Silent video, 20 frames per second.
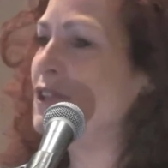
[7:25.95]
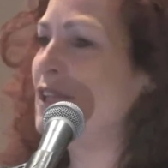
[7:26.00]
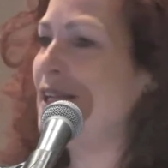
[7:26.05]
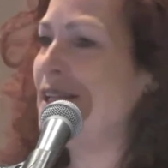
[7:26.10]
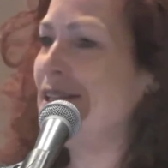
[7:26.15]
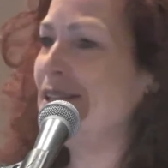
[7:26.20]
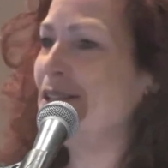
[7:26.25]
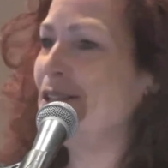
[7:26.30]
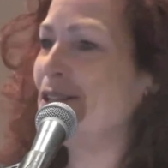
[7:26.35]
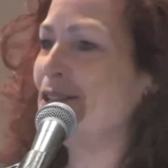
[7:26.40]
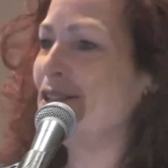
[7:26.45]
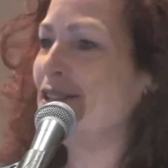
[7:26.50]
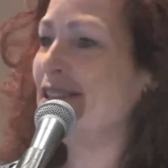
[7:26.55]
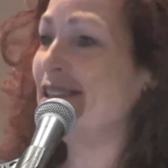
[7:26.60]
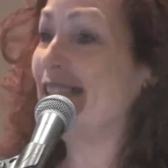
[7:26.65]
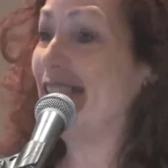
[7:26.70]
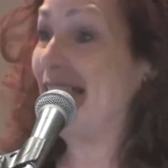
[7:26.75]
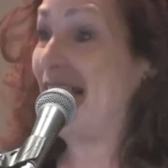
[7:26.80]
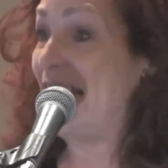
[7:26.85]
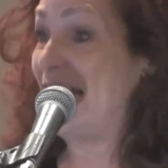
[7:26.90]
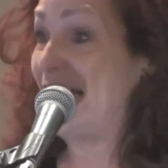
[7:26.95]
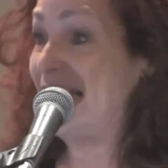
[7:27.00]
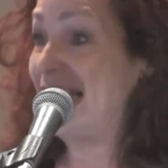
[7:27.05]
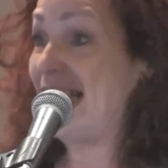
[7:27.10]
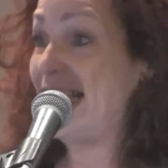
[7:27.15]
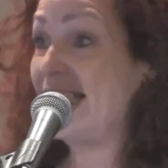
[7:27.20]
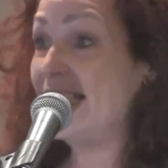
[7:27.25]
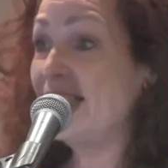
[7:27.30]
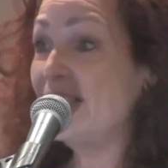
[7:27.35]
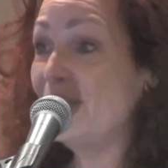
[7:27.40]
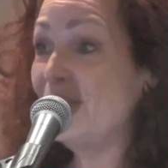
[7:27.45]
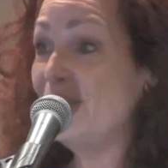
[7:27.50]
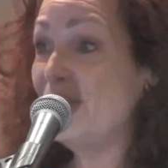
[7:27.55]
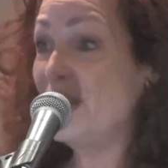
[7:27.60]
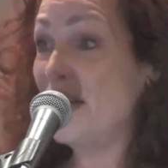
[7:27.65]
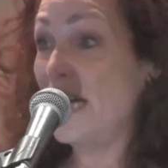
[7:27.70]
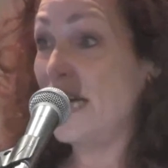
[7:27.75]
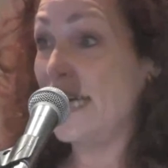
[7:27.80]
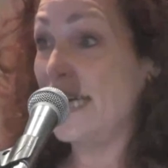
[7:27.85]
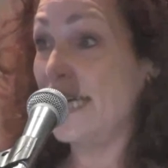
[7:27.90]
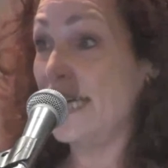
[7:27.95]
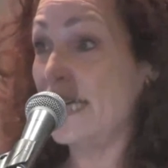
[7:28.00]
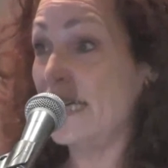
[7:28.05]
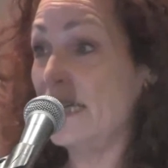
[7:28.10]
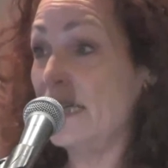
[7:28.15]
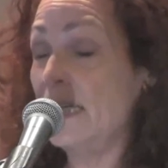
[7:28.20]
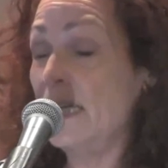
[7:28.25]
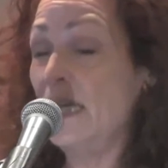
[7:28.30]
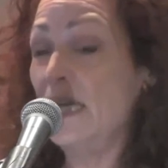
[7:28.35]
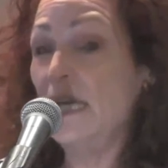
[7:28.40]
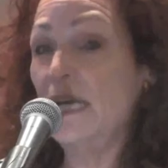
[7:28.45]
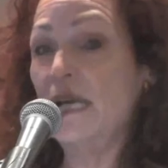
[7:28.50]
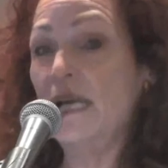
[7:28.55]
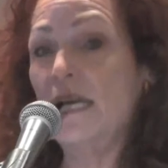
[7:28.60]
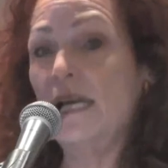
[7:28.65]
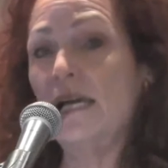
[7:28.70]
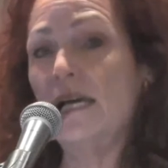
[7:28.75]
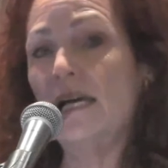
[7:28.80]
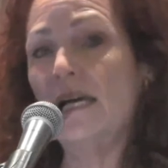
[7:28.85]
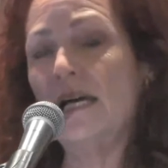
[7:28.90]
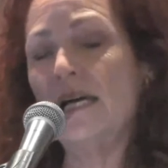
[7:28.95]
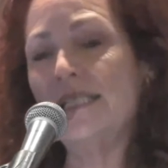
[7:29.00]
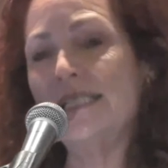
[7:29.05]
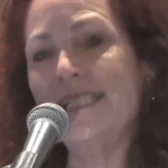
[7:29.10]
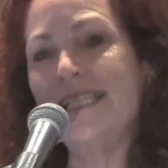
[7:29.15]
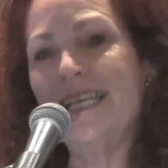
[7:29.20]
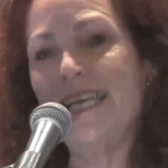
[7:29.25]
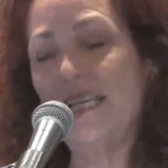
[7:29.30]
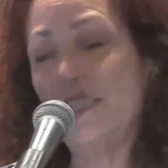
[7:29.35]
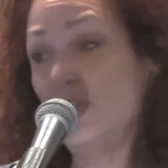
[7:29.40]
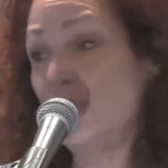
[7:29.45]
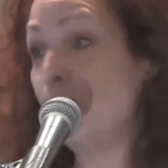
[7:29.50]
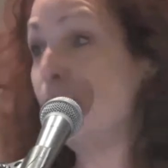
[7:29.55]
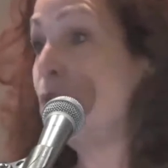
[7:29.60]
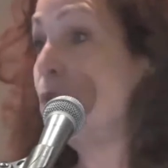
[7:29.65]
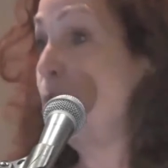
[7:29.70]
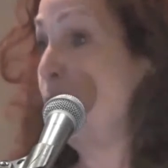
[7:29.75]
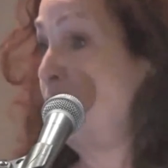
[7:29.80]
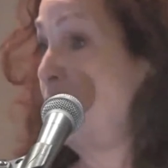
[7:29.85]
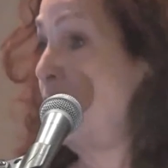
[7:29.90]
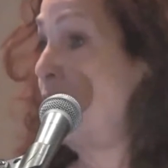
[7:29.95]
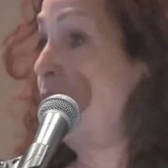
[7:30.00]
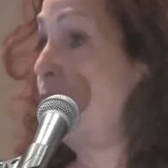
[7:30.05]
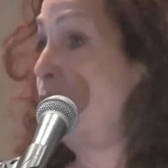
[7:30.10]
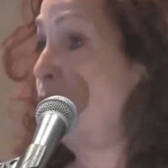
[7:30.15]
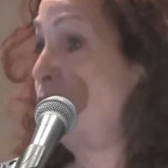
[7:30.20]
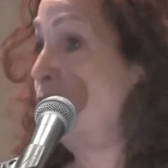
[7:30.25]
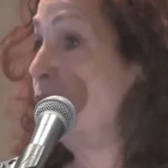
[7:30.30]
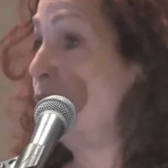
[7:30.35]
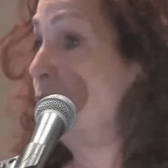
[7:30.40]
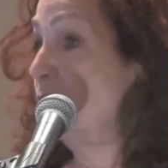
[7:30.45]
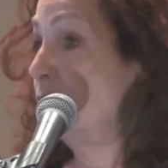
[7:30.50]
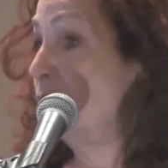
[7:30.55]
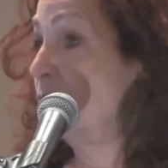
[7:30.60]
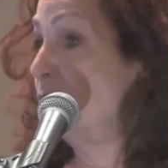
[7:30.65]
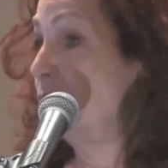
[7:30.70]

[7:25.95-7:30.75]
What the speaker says: challenges is identifying a tangible behavior.